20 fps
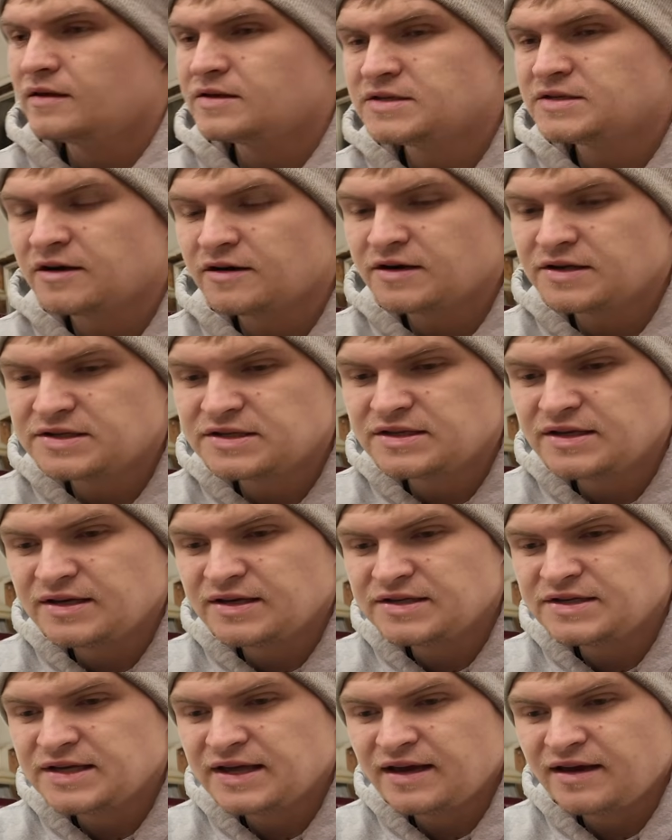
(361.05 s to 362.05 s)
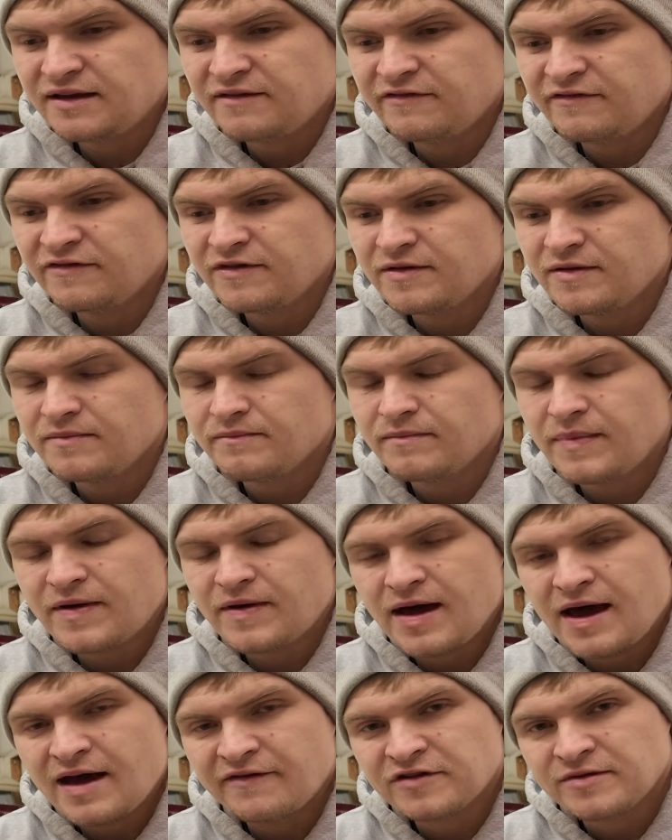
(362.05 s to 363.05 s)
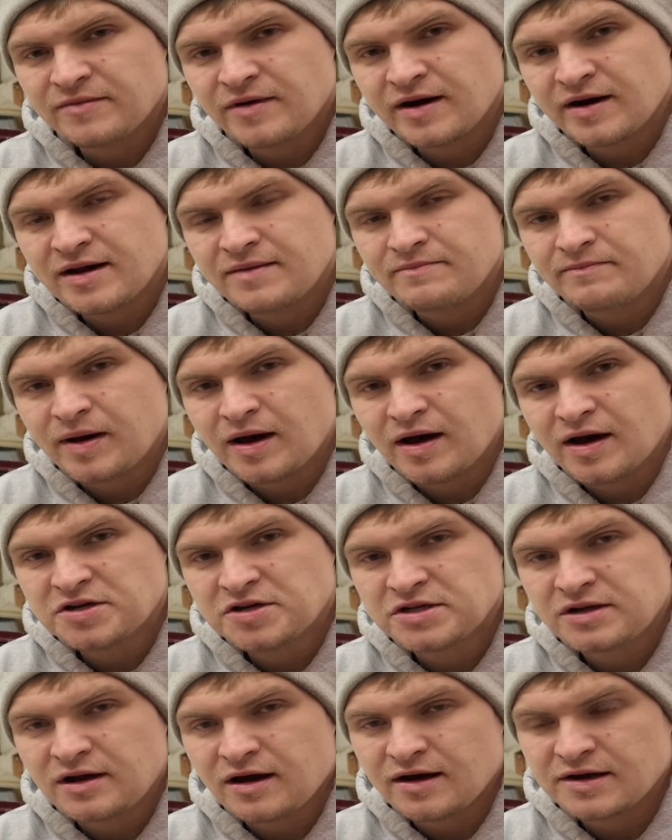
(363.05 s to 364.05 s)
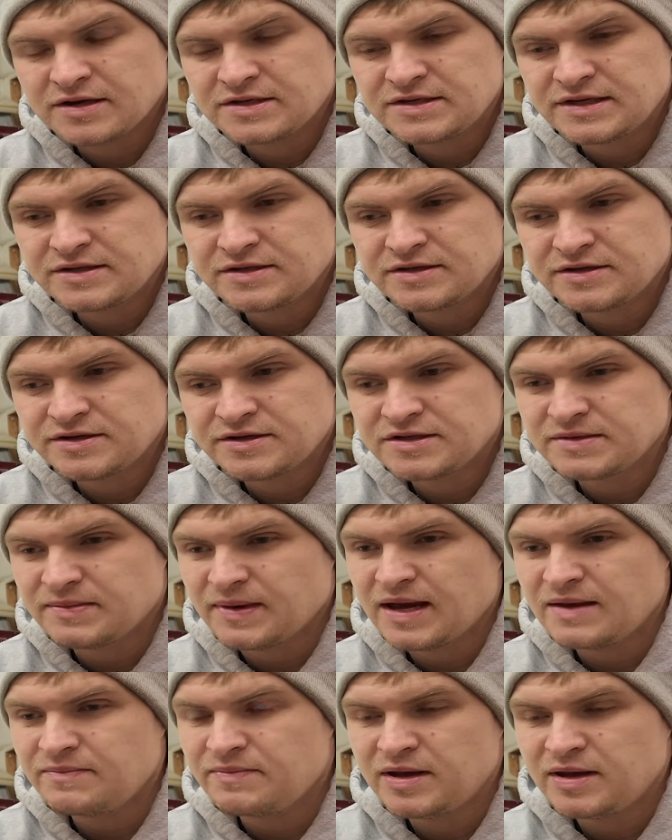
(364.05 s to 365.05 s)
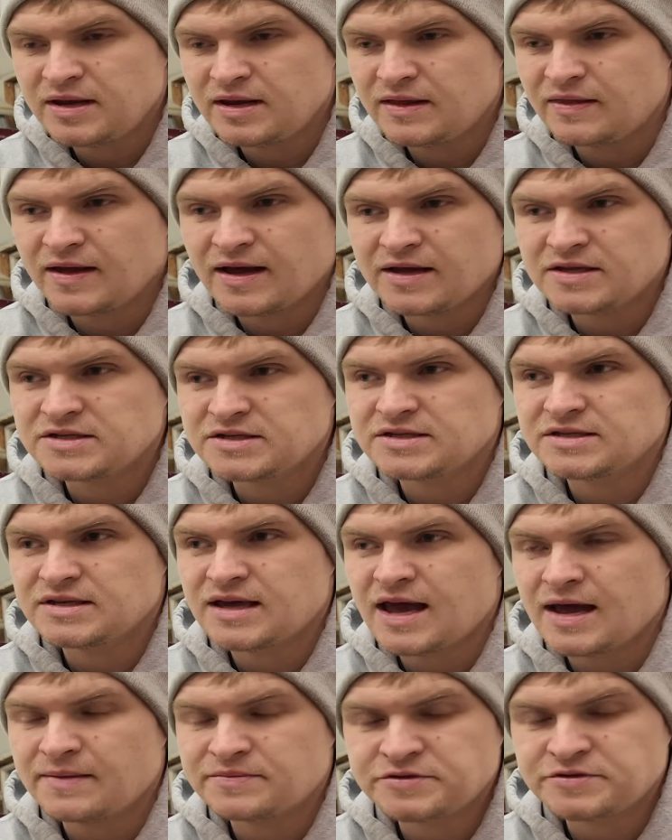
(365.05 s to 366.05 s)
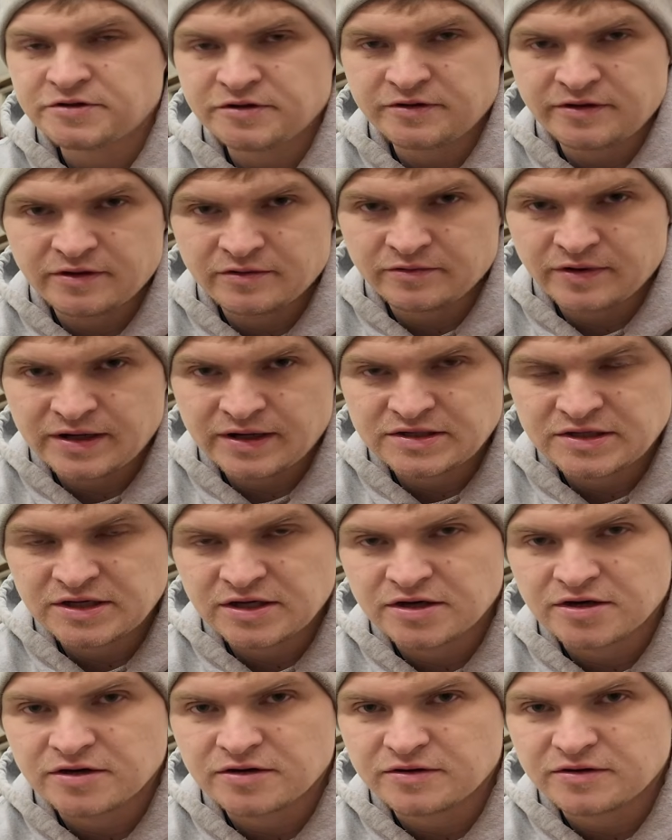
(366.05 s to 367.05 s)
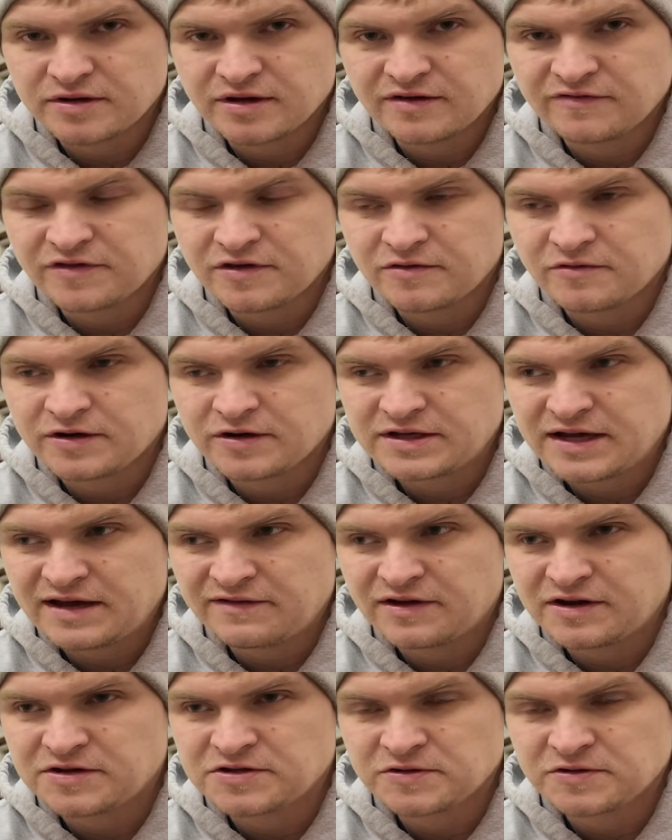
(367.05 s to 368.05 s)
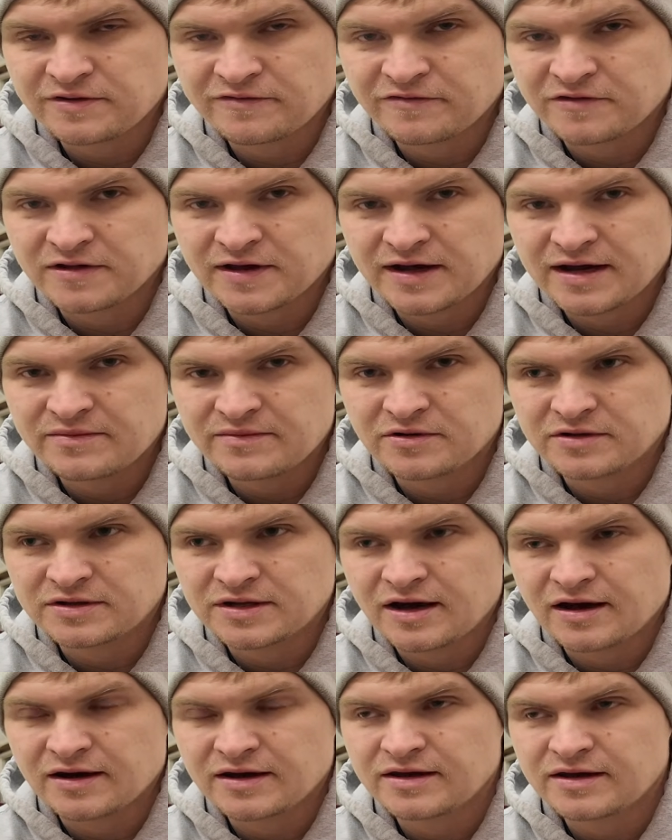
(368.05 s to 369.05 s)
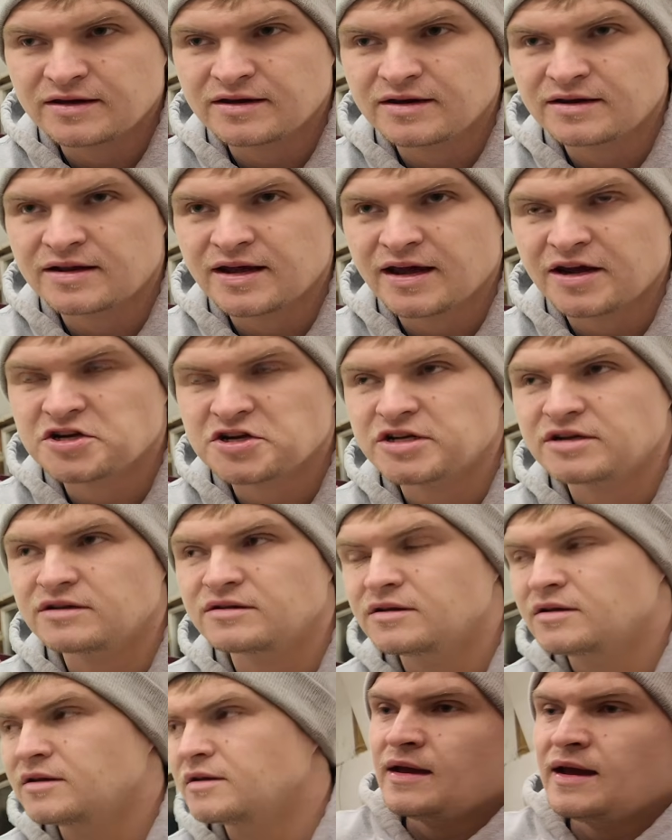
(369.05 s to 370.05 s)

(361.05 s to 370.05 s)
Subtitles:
This harness does have aftermarket Bosch knock sensors. In my opinion, that's absolutely the way to go if you want to have any sort of reliable knocking detection.